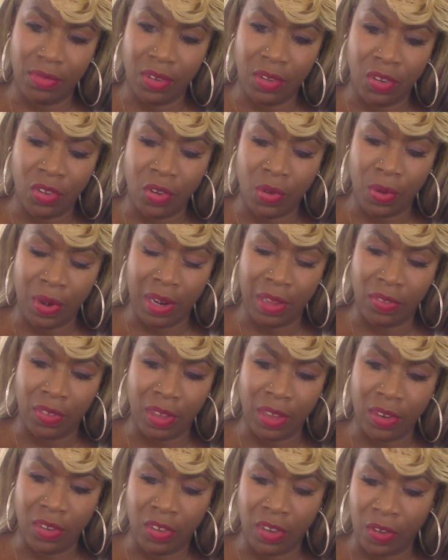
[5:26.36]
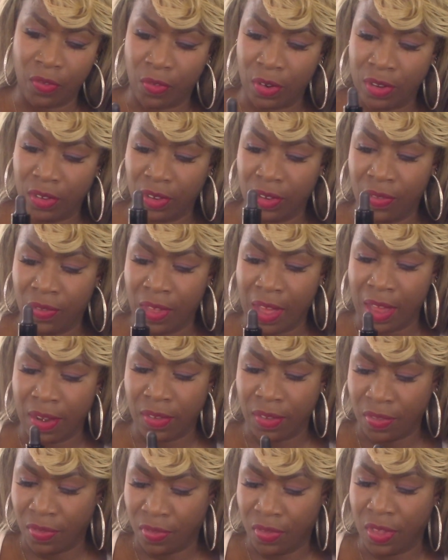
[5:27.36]
do anything different
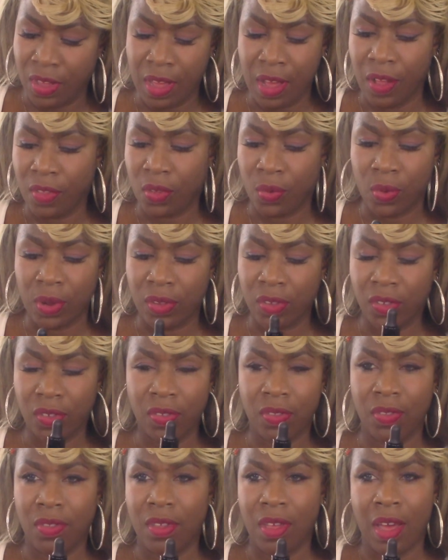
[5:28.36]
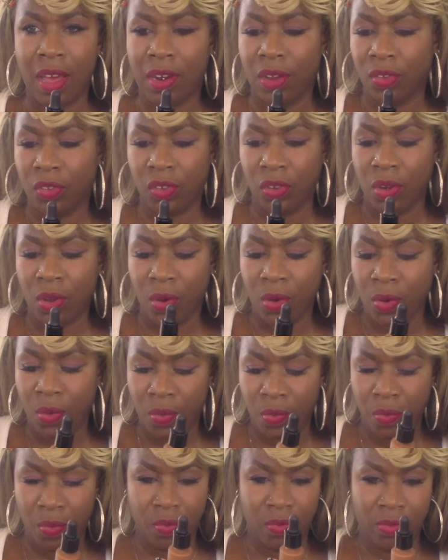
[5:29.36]
than the other ones. Mm-hmm. I don't
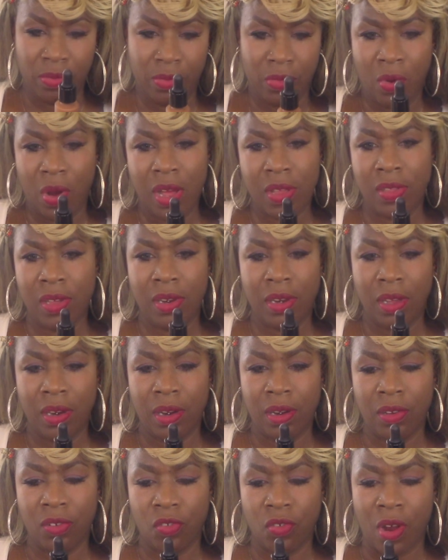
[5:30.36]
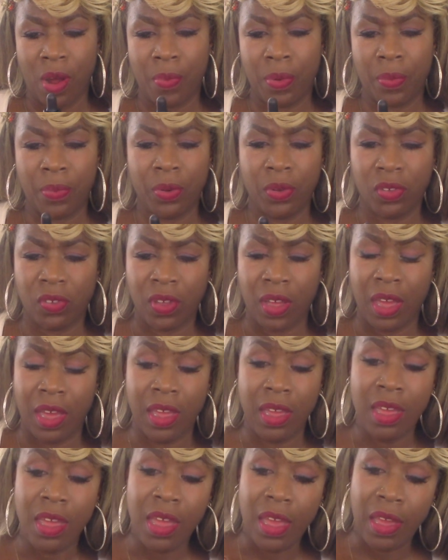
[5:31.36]
know why they needed a dropper per
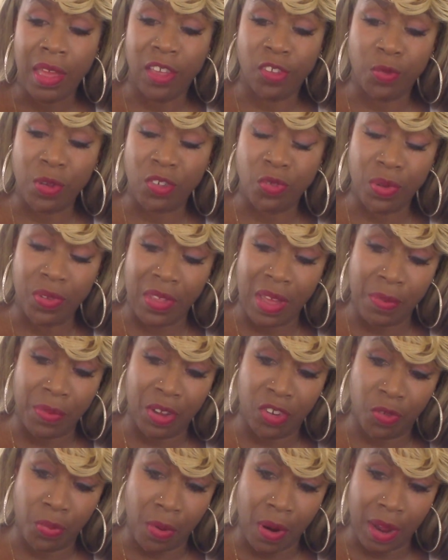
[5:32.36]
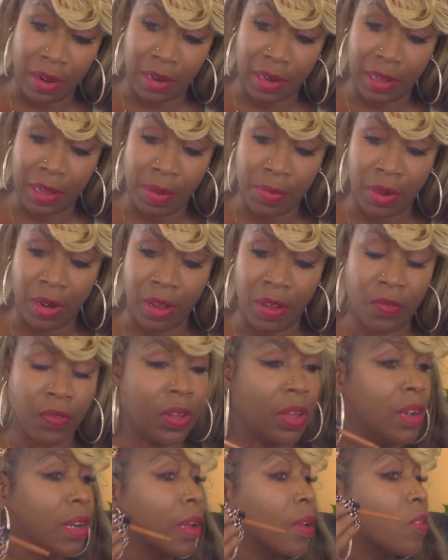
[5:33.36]
se, especially with that much product coming off
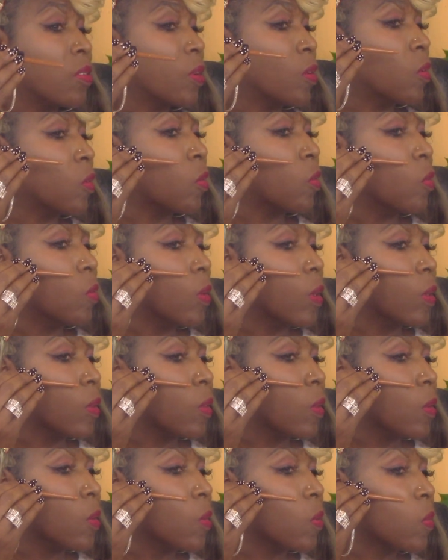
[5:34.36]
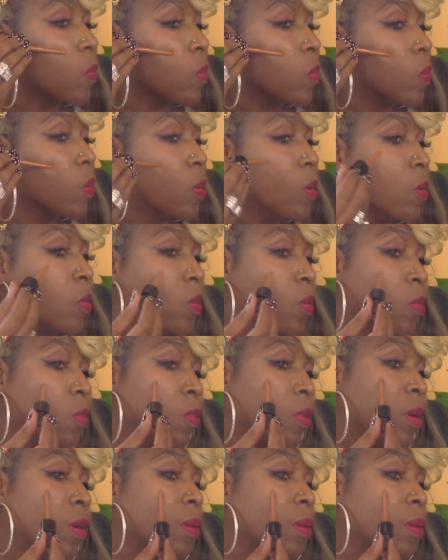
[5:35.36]
on it. Because I just do like this. I just